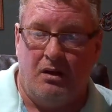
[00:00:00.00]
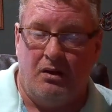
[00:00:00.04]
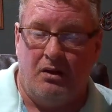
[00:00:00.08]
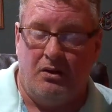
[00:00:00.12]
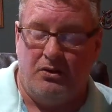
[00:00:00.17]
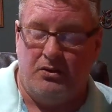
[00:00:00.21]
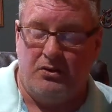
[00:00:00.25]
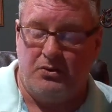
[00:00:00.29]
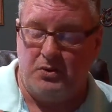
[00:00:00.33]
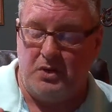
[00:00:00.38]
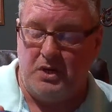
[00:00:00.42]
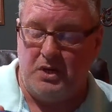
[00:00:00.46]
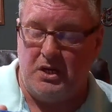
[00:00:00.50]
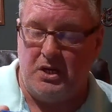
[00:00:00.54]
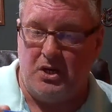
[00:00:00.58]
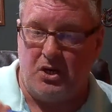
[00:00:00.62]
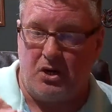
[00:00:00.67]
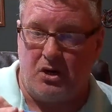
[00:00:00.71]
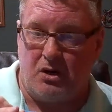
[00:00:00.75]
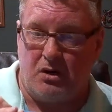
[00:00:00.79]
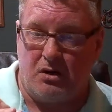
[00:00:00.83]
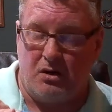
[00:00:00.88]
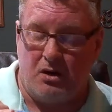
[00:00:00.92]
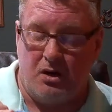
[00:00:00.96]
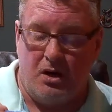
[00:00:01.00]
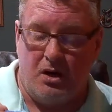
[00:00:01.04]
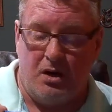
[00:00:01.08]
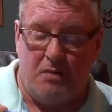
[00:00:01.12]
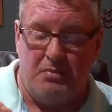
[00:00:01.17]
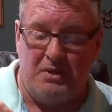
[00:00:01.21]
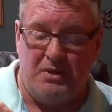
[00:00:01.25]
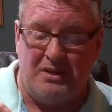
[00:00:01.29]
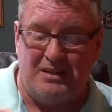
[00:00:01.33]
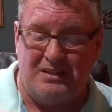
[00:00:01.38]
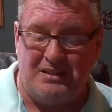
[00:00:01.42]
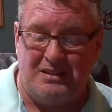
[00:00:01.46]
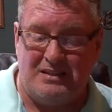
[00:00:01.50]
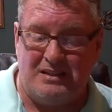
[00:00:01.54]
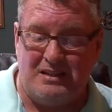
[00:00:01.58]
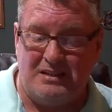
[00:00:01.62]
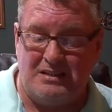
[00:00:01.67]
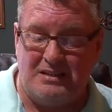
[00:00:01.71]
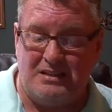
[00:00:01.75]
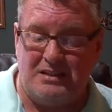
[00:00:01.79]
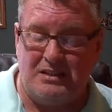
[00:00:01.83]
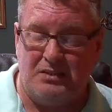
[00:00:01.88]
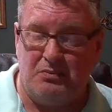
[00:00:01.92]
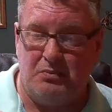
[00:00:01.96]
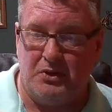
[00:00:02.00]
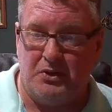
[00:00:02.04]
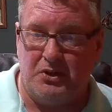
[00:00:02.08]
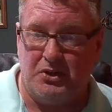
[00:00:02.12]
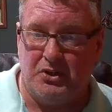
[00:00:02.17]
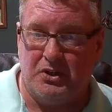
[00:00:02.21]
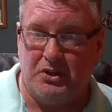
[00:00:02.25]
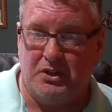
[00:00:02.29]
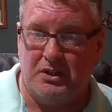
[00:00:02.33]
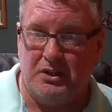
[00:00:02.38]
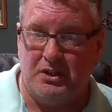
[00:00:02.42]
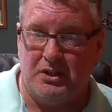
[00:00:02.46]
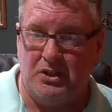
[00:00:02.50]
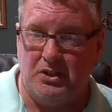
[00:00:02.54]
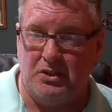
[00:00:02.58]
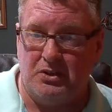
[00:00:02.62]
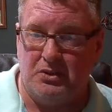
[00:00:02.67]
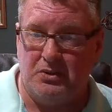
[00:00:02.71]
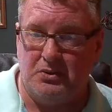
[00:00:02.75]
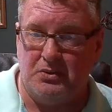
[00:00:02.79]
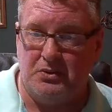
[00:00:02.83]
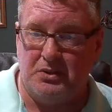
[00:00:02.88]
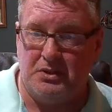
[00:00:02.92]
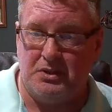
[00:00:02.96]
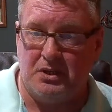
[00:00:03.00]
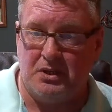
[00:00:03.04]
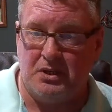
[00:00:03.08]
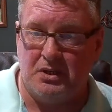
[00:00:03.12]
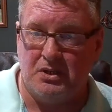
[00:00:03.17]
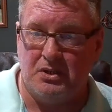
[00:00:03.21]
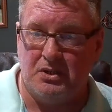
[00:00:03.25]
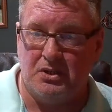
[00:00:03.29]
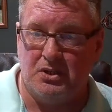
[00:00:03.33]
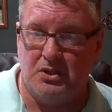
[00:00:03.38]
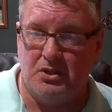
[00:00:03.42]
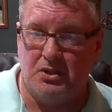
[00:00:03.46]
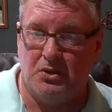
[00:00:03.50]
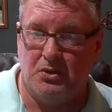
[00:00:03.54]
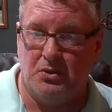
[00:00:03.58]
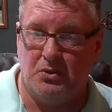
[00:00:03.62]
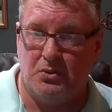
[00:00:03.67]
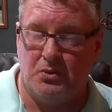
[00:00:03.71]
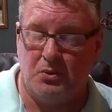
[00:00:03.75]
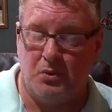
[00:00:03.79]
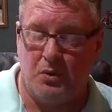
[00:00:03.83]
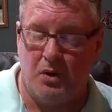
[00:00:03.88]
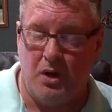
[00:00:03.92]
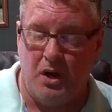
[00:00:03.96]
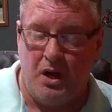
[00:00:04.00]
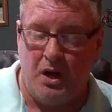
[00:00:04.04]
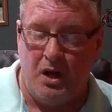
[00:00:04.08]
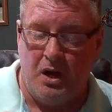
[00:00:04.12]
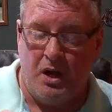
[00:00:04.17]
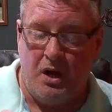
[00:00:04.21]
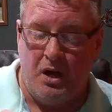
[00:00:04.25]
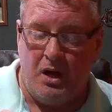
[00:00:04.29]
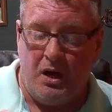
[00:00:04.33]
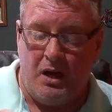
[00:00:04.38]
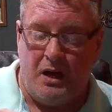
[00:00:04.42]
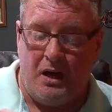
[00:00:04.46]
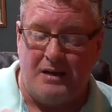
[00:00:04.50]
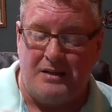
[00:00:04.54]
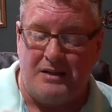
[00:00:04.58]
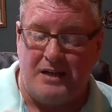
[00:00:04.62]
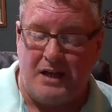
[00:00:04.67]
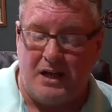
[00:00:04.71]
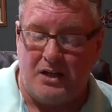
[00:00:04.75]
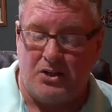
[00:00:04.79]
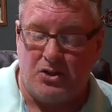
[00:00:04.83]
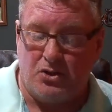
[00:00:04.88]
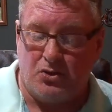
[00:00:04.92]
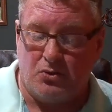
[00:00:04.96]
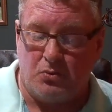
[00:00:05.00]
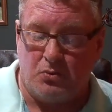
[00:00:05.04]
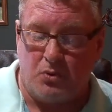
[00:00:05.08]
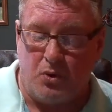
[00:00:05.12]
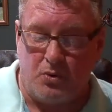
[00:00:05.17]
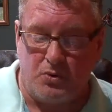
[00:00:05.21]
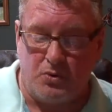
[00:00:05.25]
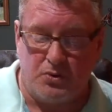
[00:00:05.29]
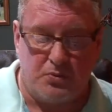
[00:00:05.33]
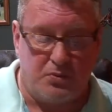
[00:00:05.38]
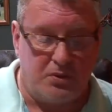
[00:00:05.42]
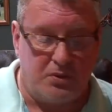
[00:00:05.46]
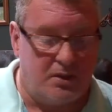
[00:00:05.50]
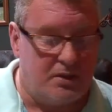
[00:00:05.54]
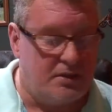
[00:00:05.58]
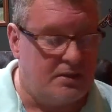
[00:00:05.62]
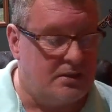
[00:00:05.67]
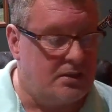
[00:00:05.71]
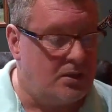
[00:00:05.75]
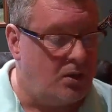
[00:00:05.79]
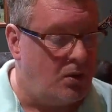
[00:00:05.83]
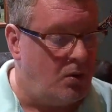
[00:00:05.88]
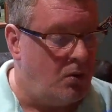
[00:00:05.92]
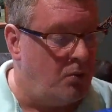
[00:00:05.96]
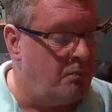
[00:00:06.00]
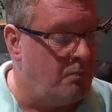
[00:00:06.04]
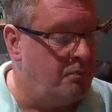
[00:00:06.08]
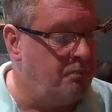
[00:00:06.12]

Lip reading: through here, because this is what you're going to use to attach your rows with. So